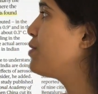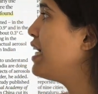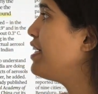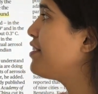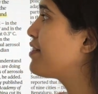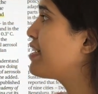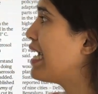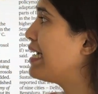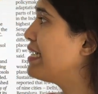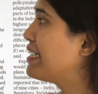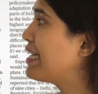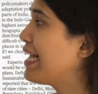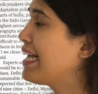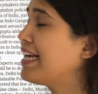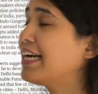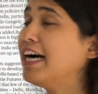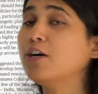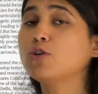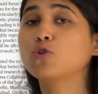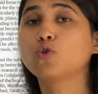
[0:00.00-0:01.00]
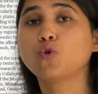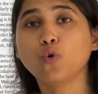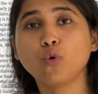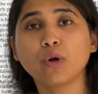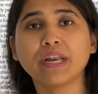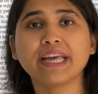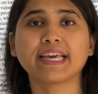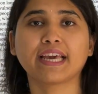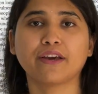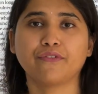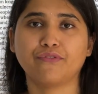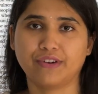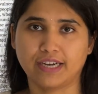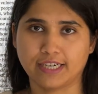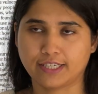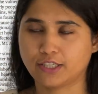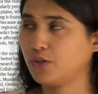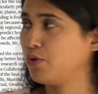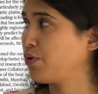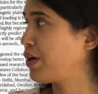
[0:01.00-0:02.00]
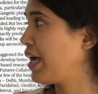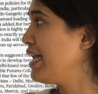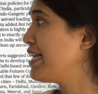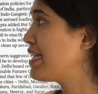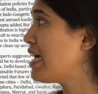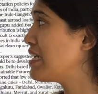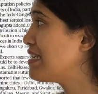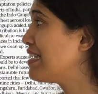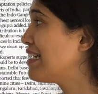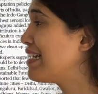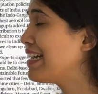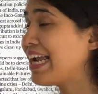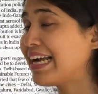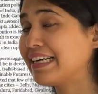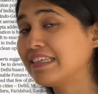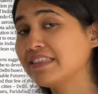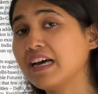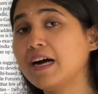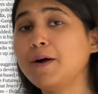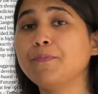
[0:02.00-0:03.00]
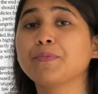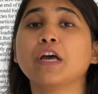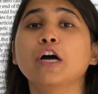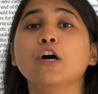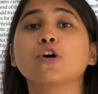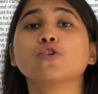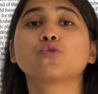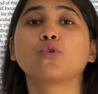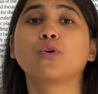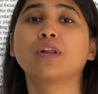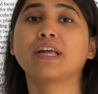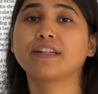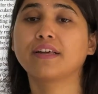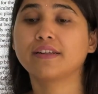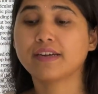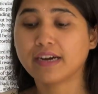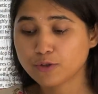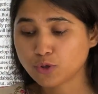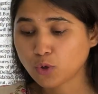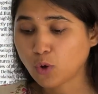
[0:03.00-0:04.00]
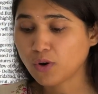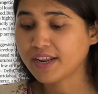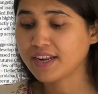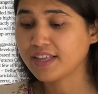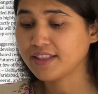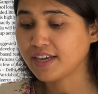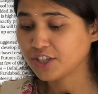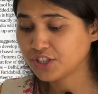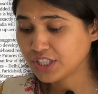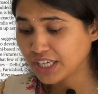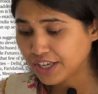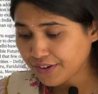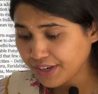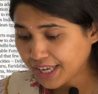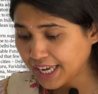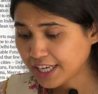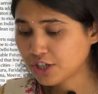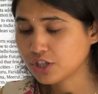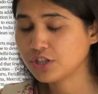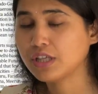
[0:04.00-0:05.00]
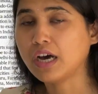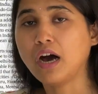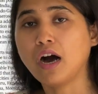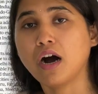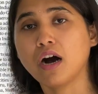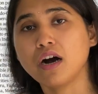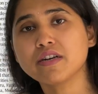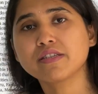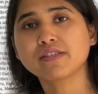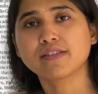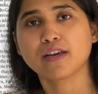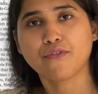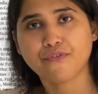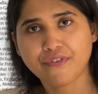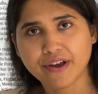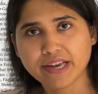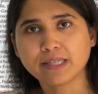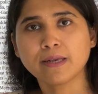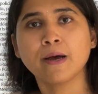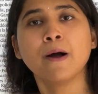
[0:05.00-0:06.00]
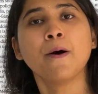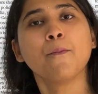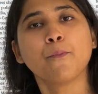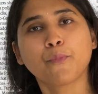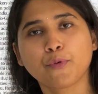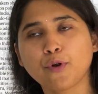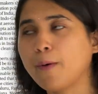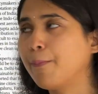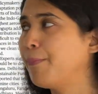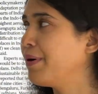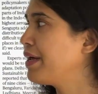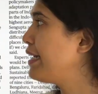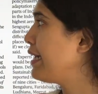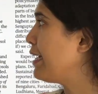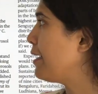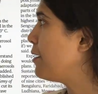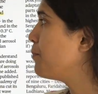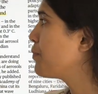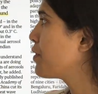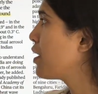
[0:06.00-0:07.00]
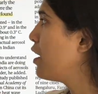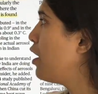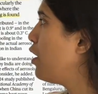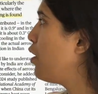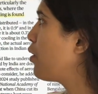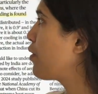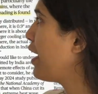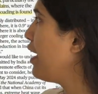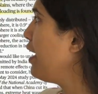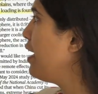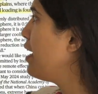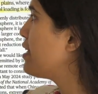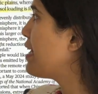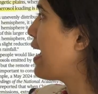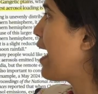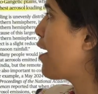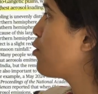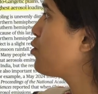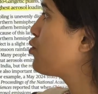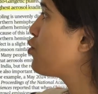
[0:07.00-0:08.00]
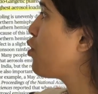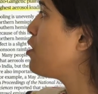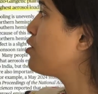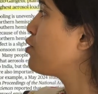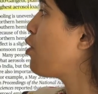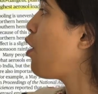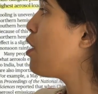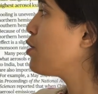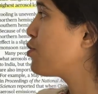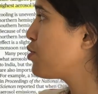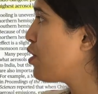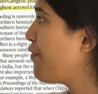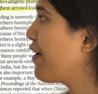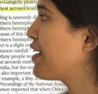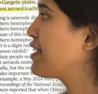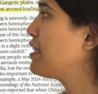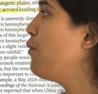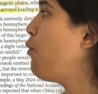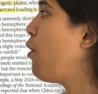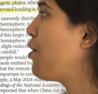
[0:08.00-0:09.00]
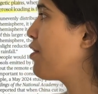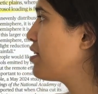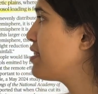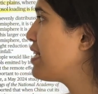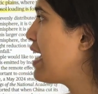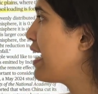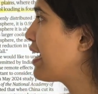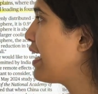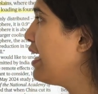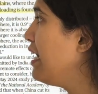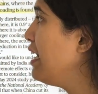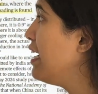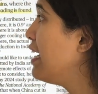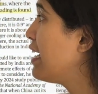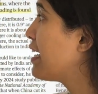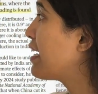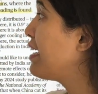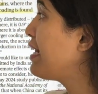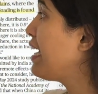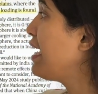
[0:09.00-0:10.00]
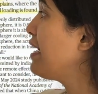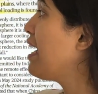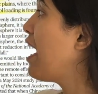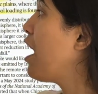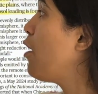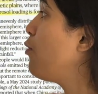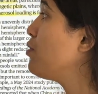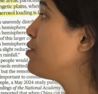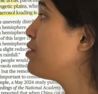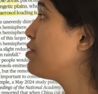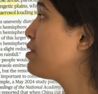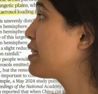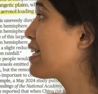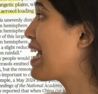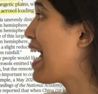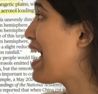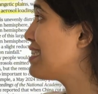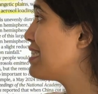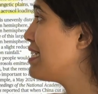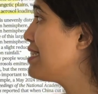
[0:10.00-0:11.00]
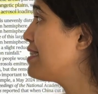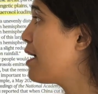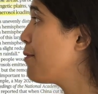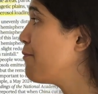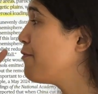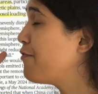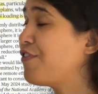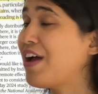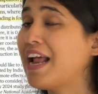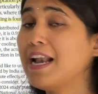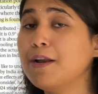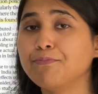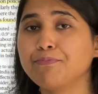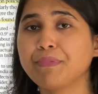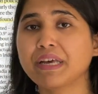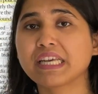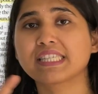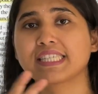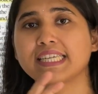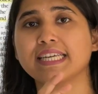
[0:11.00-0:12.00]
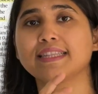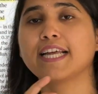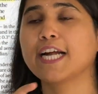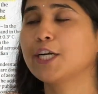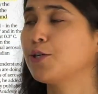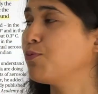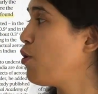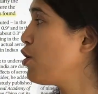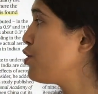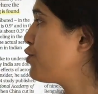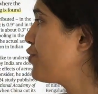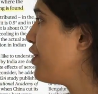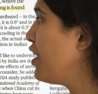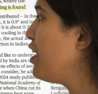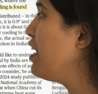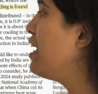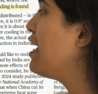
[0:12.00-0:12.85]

and rendering a cooling effect. Okay, it doesn't let the solar energy reach the Earth's surface properly. Okay, aerosols also affect the water cycle. Greenhouse gases are well mixed in the atmosphere,